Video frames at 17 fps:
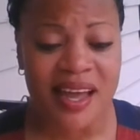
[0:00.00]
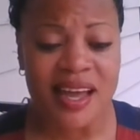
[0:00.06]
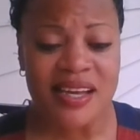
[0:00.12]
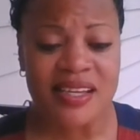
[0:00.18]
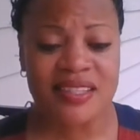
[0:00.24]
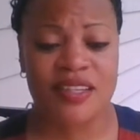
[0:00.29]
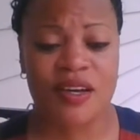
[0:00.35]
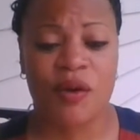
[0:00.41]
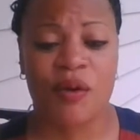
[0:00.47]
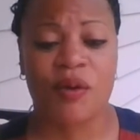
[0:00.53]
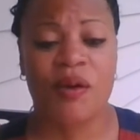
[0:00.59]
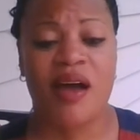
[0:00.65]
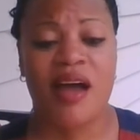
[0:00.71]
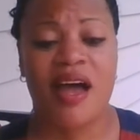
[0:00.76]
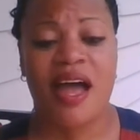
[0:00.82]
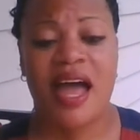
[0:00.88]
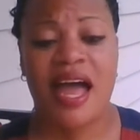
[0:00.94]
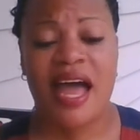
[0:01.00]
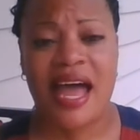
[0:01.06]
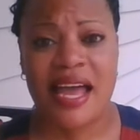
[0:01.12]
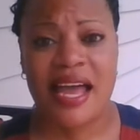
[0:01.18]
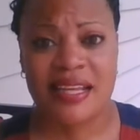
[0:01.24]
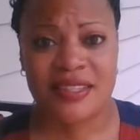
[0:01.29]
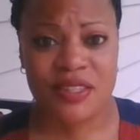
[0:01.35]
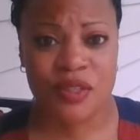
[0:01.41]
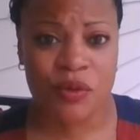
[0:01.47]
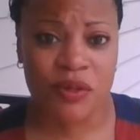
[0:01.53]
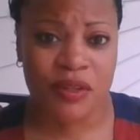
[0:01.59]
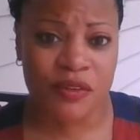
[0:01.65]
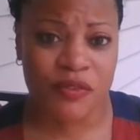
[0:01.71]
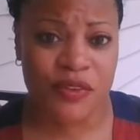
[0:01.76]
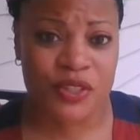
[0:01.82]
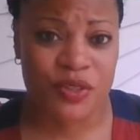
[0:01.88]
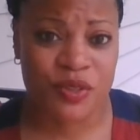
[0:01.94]
So, as school
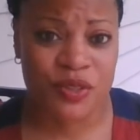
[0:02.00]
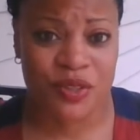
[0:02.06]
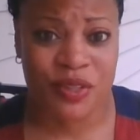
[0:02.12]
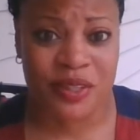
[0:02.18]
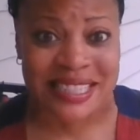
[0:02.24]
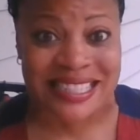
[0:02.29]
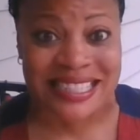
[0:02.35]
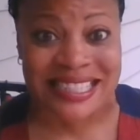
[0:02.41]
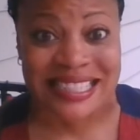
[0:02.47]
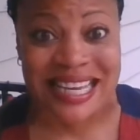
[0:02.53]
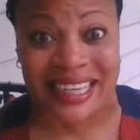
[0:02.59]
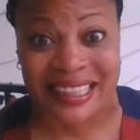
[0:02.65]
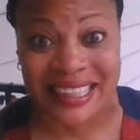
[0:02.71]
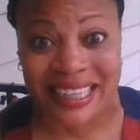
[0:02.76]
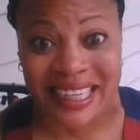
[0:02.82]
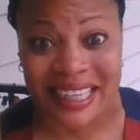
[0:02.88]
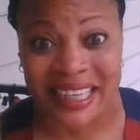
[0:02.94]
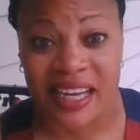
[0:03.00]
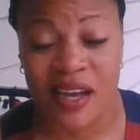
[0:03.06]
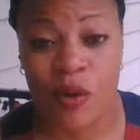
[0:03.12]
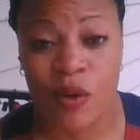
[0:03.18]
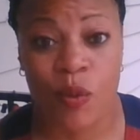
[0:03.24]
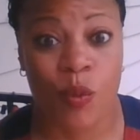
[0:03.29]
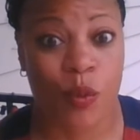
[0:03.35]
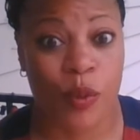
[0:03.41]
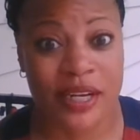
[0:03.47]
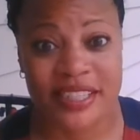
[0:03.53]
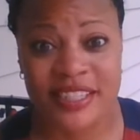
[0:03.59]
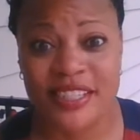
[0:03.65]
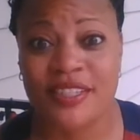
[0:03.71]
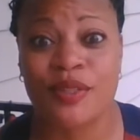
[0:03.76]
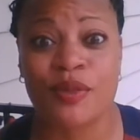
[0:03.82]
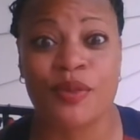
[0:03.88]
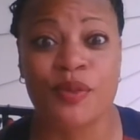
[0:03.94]
officials are deciding what to
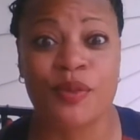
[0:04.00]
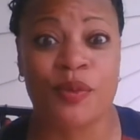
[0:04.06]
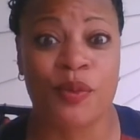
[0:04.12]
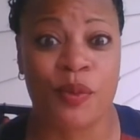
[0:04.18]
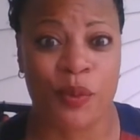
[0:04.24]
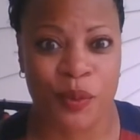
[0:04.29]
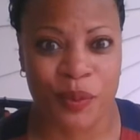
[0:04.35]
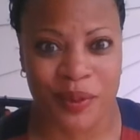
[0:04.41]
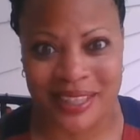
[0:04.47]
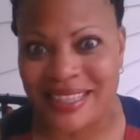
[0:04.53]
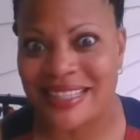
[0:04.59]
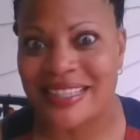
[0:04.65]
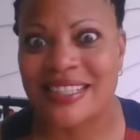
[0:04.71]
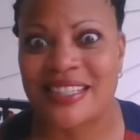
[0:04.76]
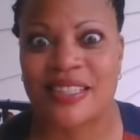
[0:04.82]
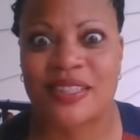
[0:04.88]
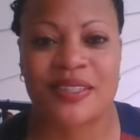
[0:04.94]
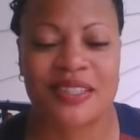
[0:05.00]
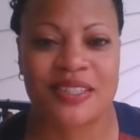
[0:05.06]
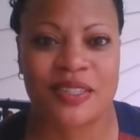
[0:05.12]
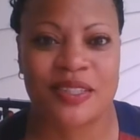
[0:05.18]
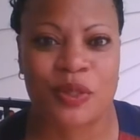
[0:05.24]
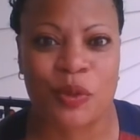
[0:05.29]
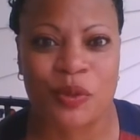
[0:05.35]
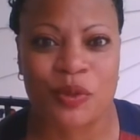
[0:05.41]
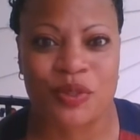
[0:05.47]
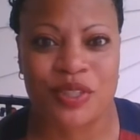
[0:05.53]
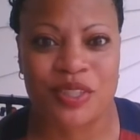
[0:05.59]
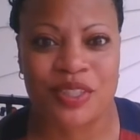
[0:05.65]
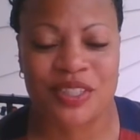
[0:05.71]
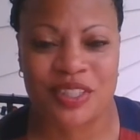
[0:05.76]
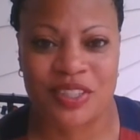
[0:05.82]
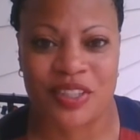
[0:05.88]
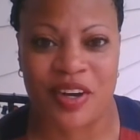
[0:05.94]
do, when school should
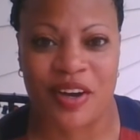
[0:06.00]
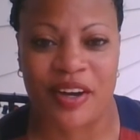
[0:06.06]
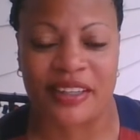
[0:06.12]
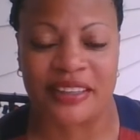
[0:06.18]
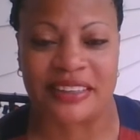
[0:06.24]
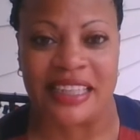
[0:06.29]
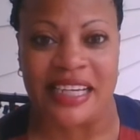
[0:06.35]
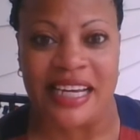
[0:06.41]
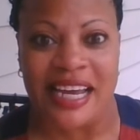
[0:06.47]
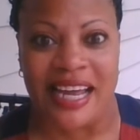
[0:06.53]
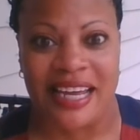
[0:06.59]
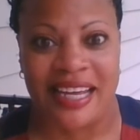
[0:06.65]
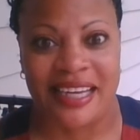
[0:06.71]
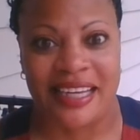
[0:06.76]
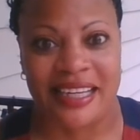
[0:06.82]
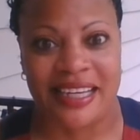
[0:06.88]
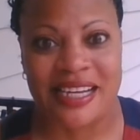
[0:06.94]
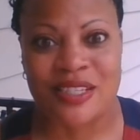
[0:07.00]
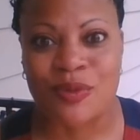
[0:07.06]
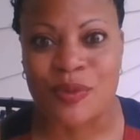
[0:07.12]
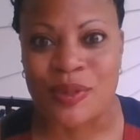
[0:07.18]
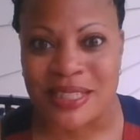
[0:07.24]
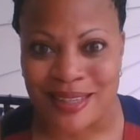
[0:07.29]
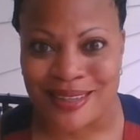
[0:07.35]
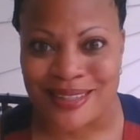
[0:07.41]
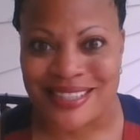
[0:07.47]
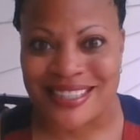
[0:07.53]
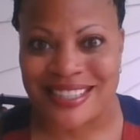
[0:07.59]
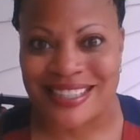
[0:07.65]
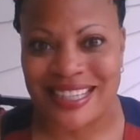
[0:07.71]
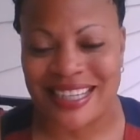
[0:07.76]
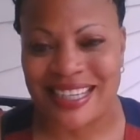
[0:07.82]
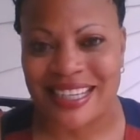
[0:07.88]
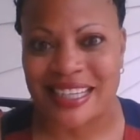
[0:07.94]
start, and as we start to
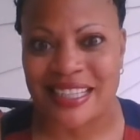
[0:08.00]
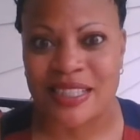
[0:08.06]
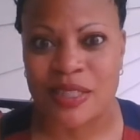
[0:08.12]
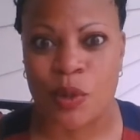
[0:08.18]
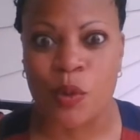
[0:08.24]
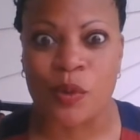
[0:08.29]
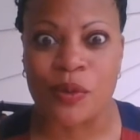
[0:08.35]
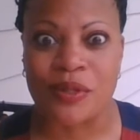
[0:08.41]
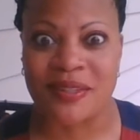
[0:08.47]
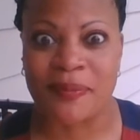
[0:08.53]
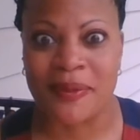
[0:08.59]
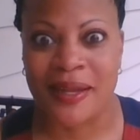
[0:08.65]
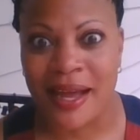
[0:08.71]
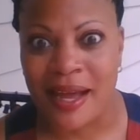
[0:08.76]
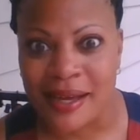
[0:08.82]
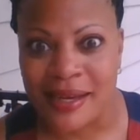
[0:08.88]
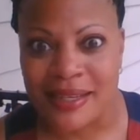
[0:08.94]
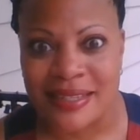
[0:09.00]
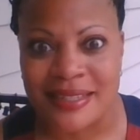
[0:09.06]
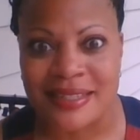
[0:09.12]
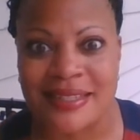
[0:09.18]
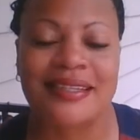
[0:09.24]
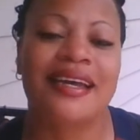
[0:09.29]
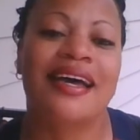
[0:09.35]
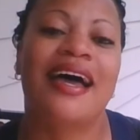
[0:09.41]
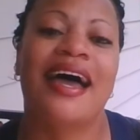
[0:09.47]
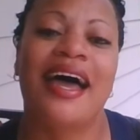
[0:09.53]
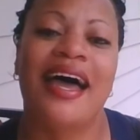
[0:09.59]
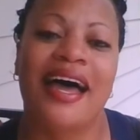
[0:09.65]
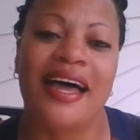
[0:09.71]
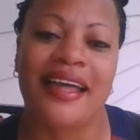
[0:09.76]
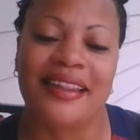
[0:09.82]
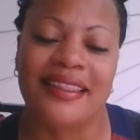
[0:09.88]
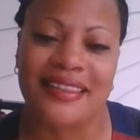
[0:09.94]
see school supplies
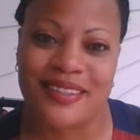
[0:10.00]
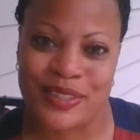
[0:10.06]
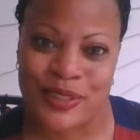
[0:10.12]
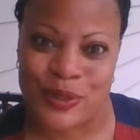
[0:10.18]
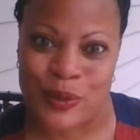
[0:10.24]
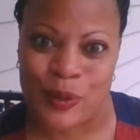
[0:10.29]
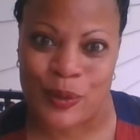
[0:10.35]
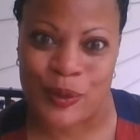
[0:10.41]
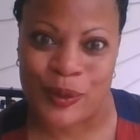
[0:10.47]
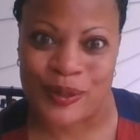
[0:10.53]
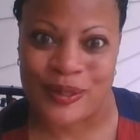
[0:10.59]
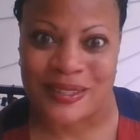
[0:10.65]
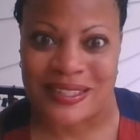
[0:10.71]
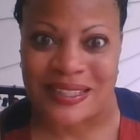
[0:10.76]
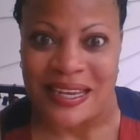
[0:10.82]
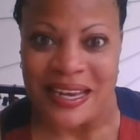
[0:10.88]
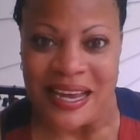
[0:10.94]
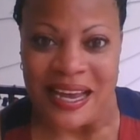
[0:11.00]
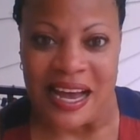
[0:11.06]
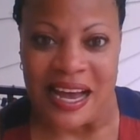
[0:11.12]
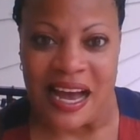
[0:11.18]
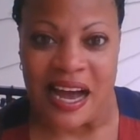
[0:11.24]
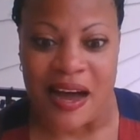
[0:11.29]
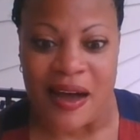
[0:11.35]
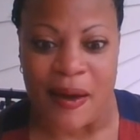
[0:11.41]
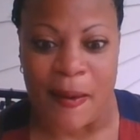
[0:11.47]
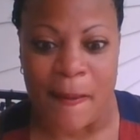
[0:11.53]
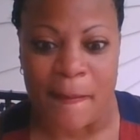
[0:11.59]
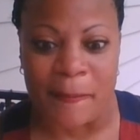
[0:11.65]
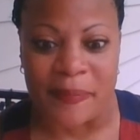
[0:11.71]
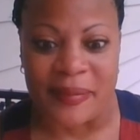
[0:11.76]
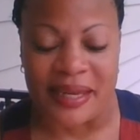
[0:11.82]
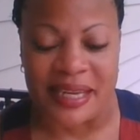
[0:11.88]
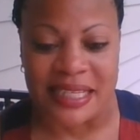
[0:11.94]
at the stores,
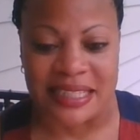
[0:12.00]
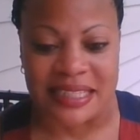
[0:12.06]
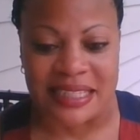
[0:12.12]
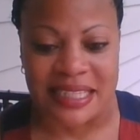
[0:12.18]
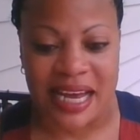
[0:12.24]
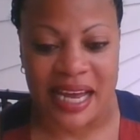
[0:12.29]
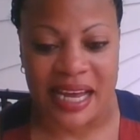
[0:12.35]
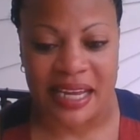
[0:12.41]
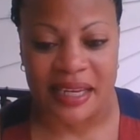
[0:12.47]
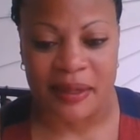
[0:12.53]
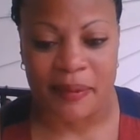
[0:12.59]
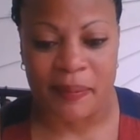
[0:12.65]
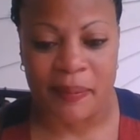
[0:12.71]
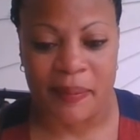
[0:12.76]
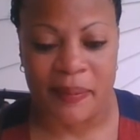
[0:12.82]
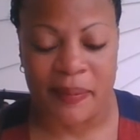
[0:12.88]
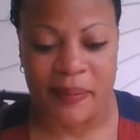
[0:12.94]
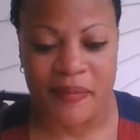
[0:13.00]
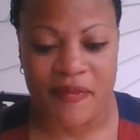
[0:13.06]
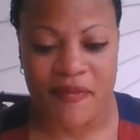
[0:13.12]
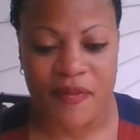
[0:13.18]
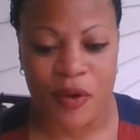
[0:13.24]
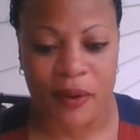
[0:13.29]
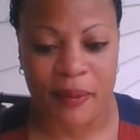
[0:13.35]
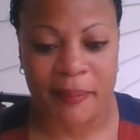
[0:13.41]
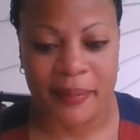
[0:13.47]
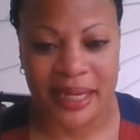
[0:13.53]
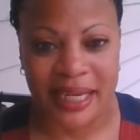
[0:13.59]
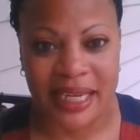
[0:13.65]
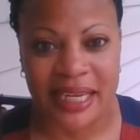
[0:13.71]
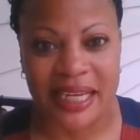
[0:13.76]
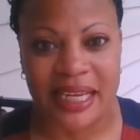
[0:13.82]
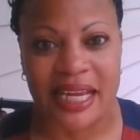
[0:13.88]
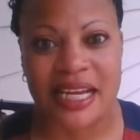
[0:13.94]
um, it's time for
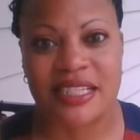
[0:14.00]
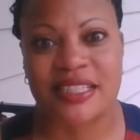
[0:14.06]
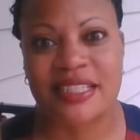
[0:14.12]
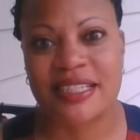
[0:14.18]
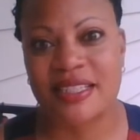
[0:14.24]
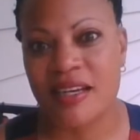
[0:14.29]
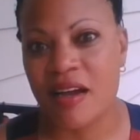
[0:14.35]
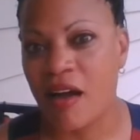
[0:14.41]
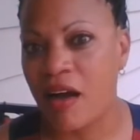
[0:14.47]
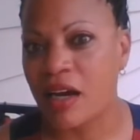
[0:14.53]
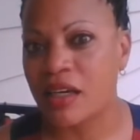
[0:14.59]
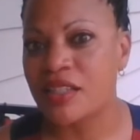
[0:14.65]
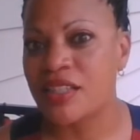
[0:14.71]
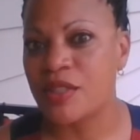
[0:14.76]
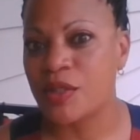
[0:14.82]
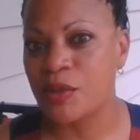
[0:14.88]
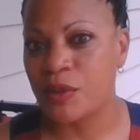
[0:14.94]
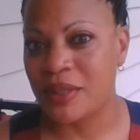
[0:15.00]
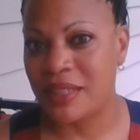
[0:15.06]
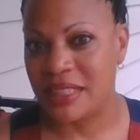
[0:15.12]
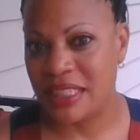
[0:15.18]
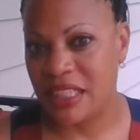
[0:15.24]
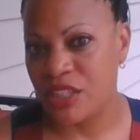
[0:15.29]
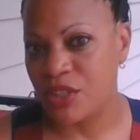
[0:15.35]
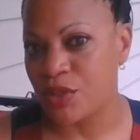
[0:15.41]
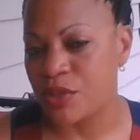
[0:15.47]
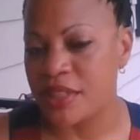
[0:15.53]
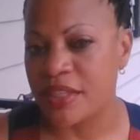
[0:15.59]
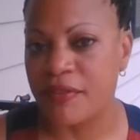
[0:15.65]
me to talk to the teachers.